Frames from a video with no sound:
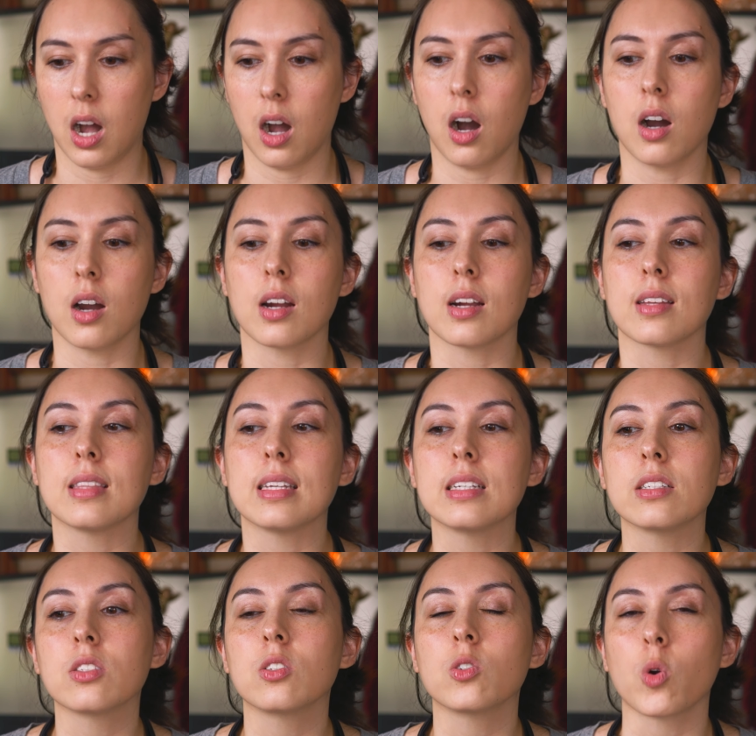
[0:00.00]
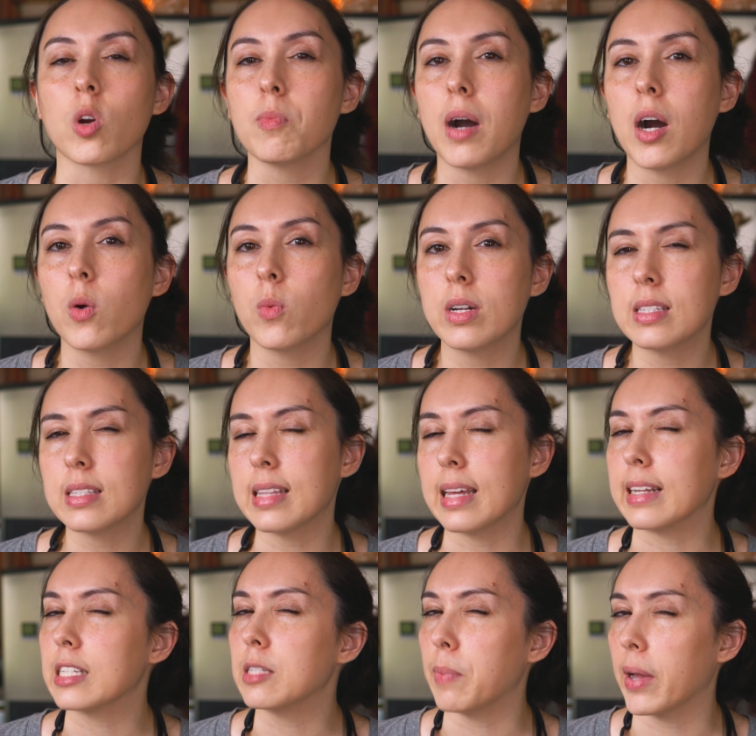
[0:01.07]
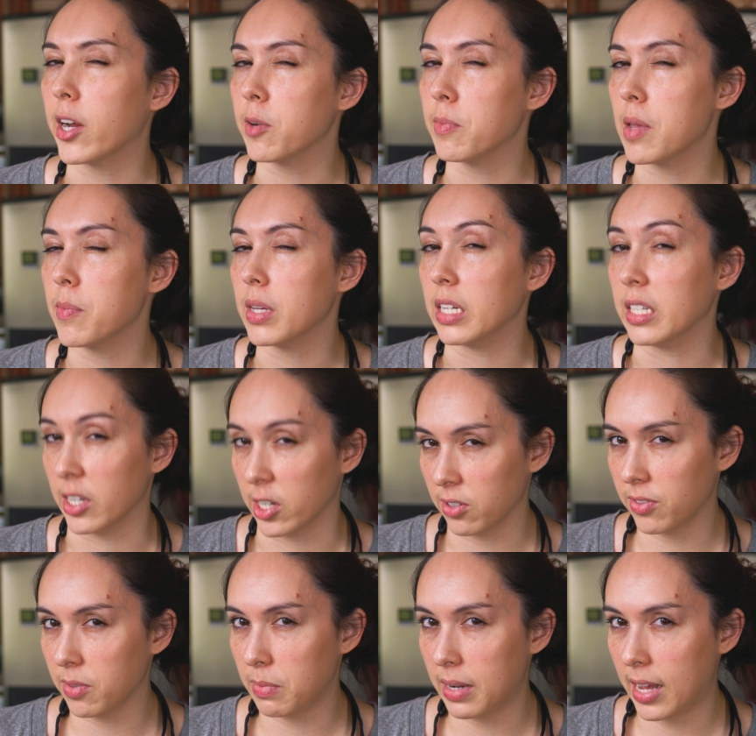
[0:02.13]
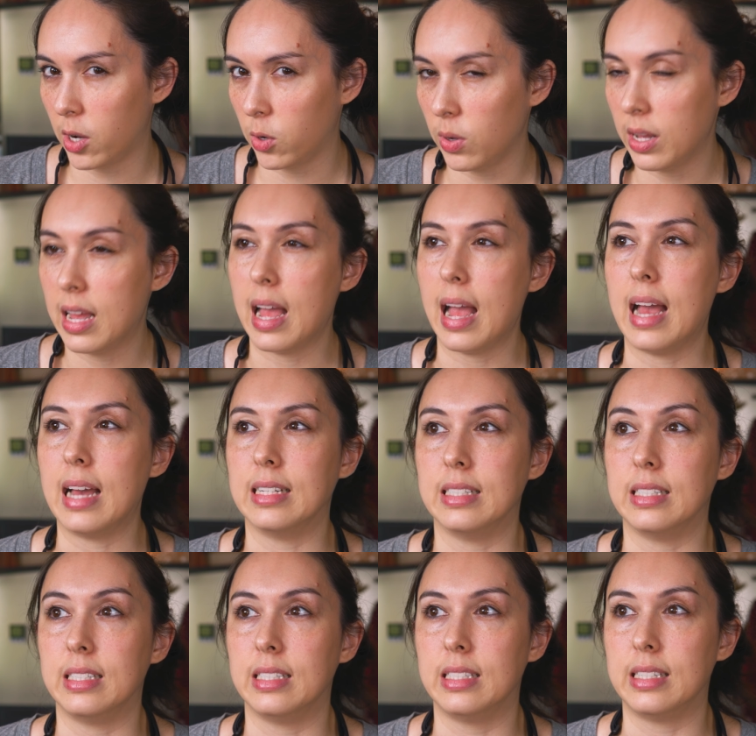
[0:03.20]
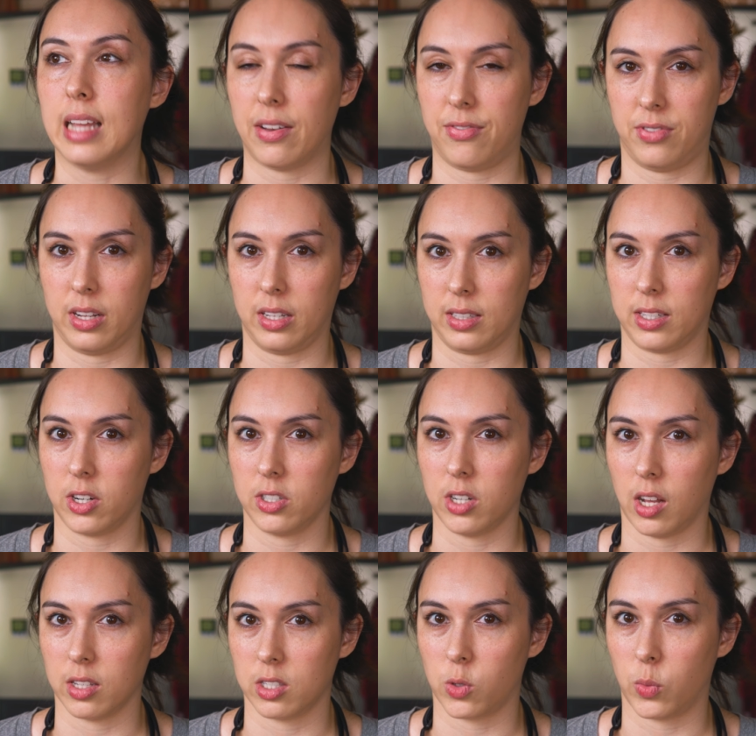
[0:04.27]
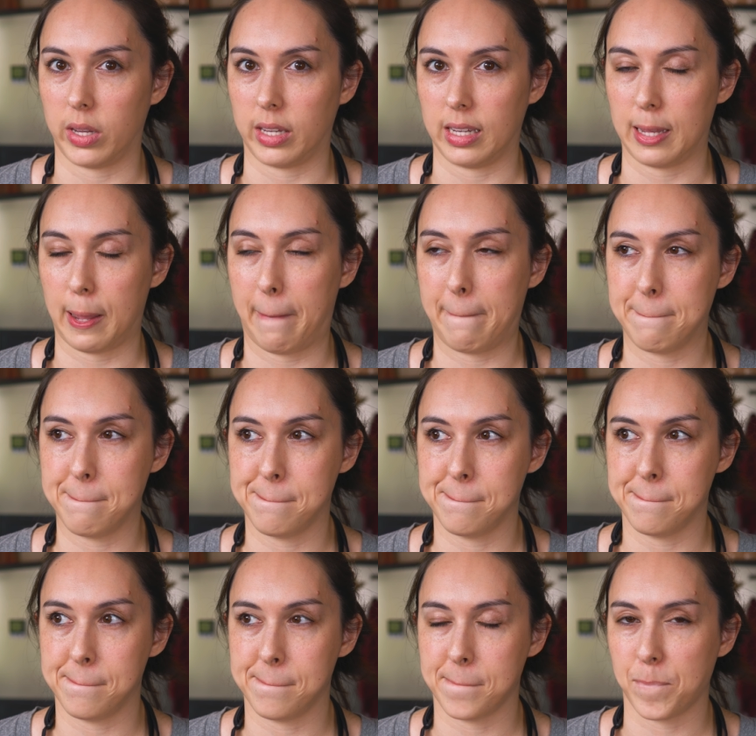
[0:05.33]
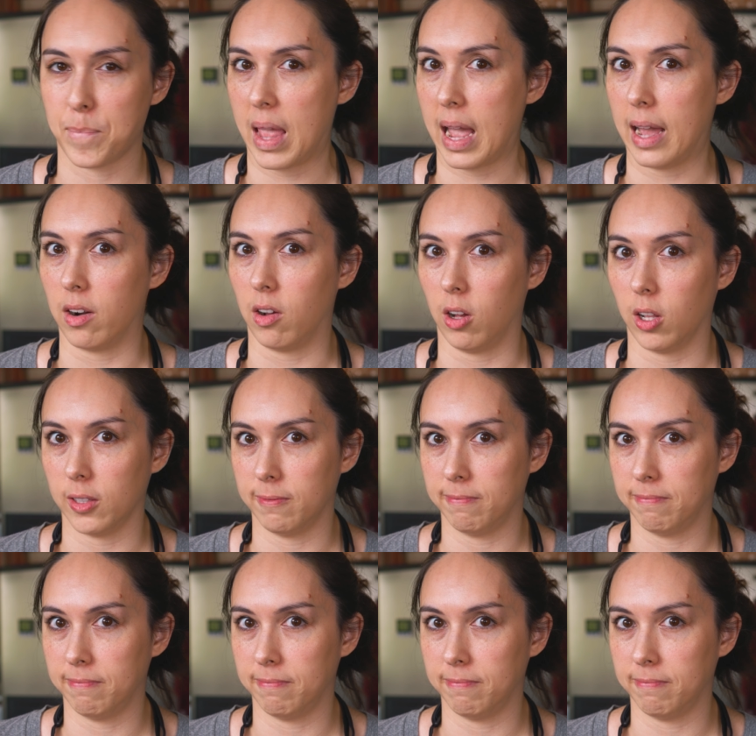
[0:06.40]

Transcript: are these store-bought ones that expire maybe a year from now and definitely are not squeaky at all.